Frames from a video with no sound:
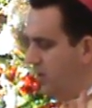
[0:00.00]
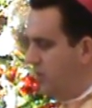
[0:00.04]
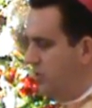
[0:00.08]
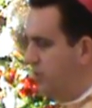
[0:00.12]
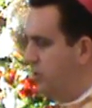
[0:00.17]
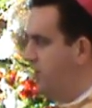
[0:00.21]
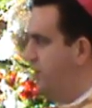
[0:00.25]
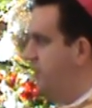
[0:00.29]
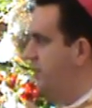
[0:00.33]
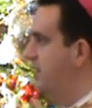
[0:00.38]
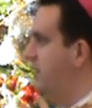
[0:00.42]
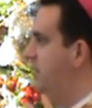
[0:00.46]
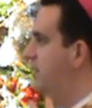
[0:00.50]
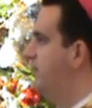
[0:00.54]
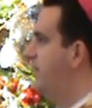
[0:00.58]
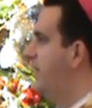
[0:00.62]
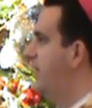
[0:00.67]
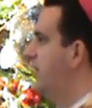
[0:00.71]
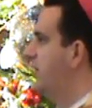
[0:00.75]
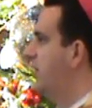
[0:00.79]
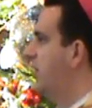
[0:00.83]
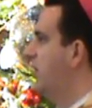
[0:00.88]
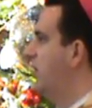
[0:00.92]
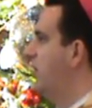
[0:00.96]
to think
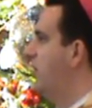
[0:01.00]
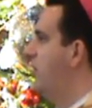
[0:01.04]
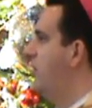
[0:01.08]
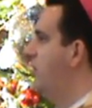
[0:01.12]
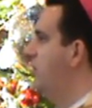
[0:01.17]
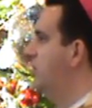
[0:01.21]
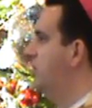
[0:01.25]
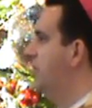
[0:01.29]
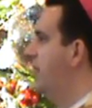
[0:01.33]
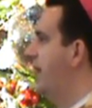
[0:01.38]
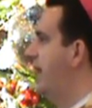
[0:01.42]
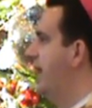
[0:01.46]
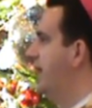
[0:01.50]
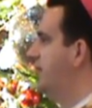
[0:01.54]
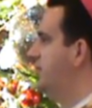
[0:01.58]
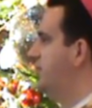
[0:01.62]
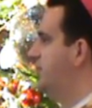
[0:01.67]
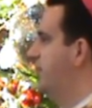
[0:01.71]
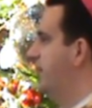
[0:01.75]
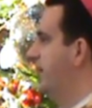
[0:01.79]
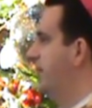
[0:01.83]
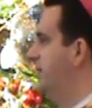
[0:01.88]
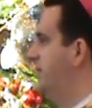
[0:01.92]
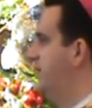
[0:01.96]
about our own
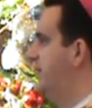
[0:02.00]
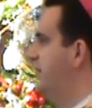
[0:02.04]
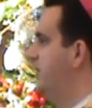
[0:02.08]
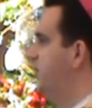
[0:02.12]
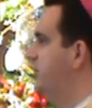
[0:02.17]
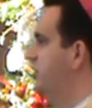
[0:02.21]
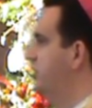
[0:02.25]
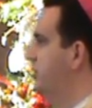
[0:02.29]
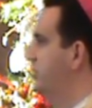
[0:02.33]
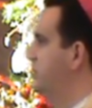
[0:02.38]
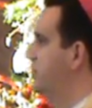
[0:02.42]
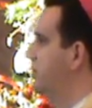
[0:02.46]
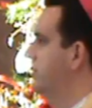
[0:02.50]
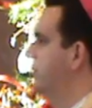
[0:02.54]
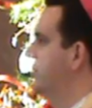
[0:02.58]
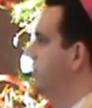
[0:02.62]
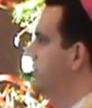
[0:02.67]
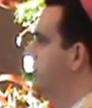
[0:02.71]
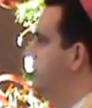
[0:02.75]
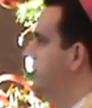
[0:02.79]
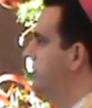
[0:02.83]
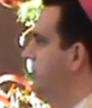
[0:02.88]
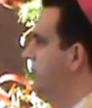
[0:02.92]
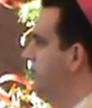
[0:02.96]

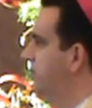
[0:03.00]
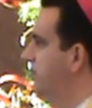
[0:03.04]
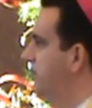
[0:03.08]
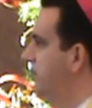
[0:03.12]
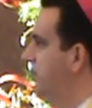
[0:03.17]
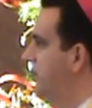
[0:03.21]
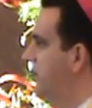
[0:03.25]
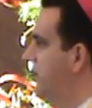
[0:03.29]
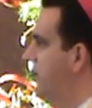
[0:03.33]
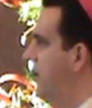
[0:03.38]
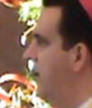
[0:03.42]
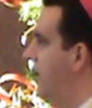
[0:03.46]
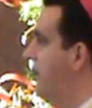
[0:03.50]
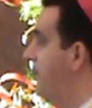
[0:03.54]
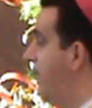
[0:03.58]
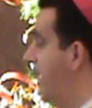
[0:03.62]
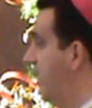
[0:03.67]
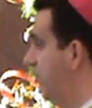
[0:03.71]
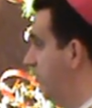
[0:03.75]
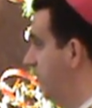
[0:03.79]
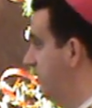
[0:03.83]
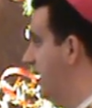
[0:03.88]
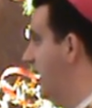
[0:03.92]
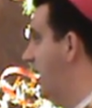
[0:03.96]
expectations
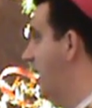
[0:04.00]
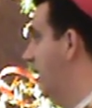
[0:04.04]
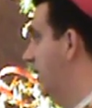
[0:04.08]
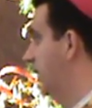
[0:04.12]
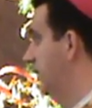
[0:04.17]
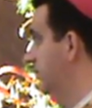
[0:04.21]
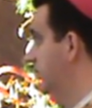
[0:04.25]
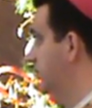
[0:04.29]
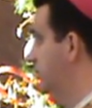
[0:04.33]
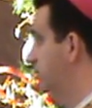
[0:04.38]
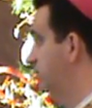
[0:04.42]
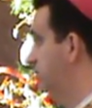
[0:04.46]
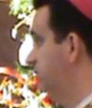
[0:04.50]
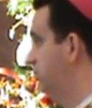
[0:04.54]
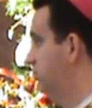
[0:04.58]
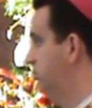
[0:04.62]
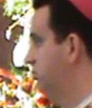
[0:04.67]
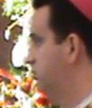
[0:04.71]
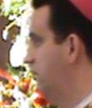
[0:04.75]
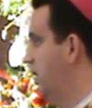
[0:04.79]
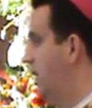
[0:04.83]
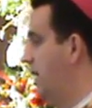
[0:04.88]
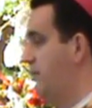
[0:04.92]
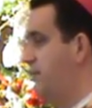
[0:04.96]
about God,
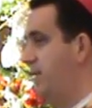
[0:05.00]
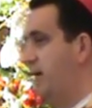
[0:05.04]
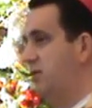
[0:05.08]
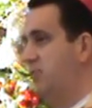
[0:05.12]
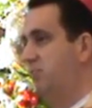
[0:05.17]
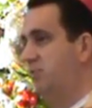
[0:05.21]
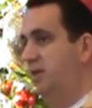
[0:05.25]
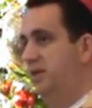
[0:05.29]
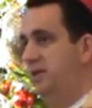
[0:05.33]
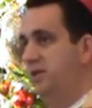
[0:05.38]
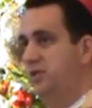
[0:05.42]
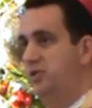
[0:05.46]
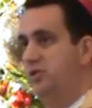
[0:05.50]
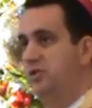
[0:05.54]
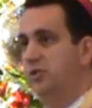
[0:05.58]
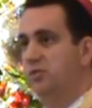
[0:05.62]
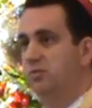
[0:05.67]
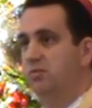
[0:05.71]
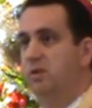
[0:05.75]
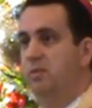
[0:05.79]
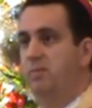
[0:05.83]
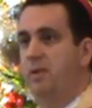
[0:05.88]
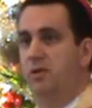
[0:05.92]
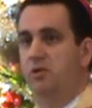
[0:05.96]
about religion,
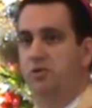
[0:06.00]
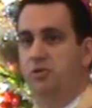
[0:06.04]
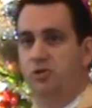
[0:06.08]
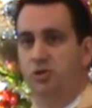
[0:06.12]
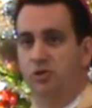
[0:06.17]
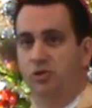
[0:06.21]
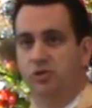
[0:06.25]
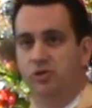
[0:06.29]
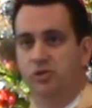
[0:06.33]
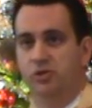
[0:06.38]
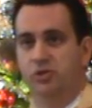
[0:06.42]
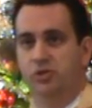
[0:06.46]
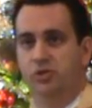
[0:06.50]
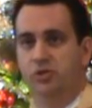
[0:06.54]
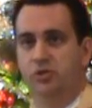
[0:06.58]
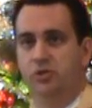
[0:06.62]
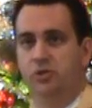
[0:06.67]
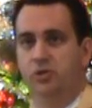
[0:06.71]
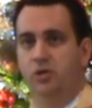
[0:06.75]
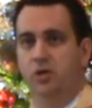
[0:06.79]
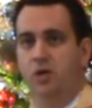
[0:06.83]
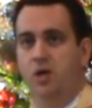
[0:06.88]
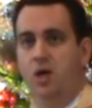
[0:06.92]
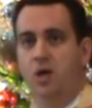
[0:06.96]
about church.
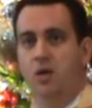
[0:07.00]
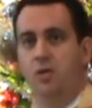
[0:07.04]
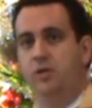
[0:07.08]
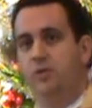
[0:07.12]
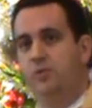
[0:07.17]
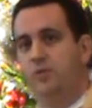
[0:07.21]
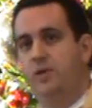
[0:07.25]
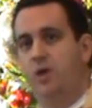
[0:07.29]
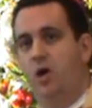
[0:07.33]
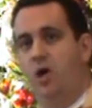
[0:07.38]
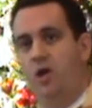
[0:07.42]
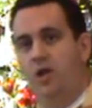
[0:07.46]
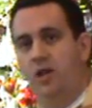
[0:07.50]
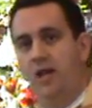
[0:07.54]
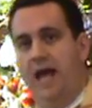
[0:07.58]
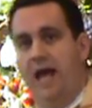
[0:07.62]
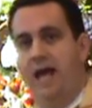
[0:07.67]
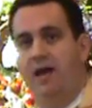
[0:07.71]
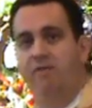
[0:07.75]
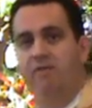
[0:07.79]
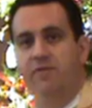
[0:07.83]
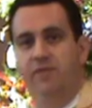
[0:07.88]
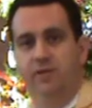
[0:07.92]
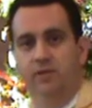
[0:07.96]
Because we all
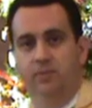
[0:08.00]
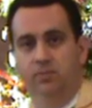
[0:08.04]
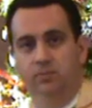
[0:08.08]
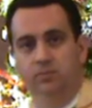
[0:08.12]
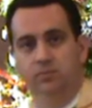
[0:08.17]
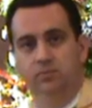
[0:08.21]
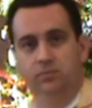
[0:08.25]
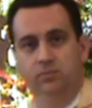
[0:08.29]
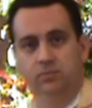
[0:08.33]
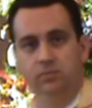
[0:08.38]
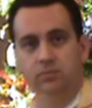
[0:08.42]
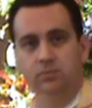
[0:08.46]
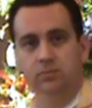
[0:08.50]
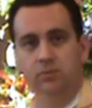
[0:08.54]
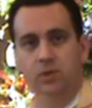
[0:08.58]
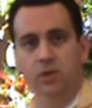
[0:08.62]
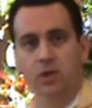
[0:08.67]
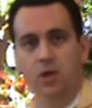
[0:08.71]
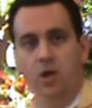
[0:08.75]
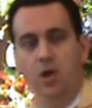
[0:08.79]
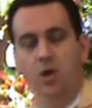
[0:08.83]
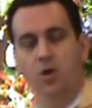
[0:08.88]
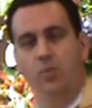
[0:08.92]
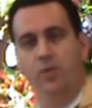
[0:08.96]
have
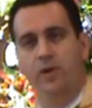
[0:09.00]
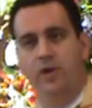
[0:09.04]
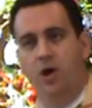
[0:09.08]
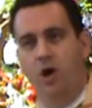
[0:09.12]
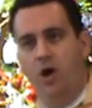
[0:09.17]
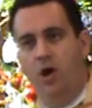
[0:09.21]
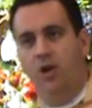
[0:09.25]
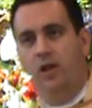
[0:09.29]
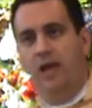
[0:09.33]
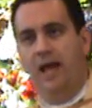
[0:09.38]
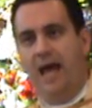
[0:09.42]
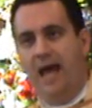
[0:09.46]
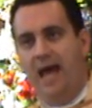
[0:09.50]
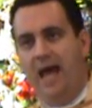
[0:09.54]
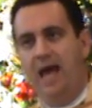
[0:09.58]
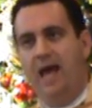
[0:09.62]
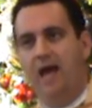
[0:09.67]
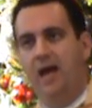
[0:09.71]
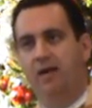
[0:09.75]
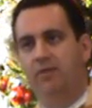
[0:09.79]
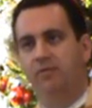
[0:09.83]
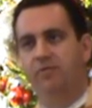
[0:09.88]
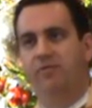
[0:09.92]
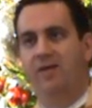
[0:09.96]
them. We all
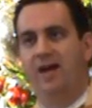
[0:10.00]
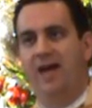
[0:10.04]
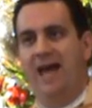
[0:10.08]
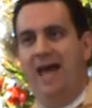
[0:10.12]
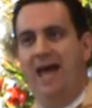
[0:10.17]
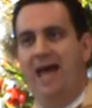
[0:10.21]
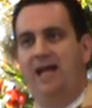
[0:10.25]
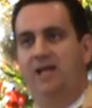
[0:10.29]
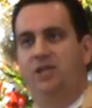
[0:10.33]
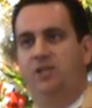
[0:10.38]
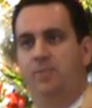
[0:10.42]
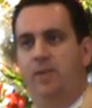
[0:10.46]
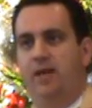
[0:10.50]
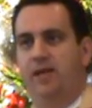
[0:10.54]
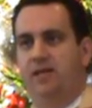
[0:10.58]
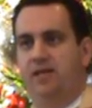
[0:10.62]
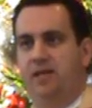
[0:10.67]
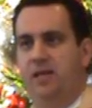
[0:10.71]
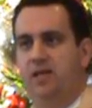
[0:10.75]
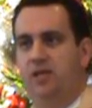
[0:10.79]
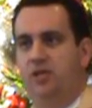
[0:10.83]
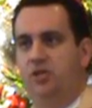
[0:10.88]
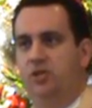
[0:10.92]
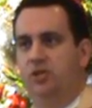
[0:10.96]
have
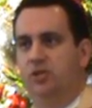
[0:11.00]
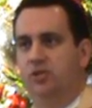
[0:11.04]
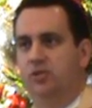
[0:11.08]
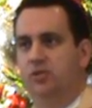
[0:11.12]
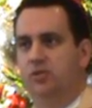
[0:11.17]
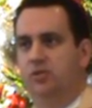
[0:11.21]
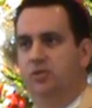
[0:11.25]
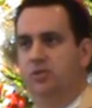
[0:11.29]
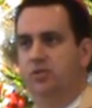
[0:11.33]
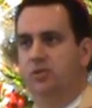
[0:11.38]
expectations,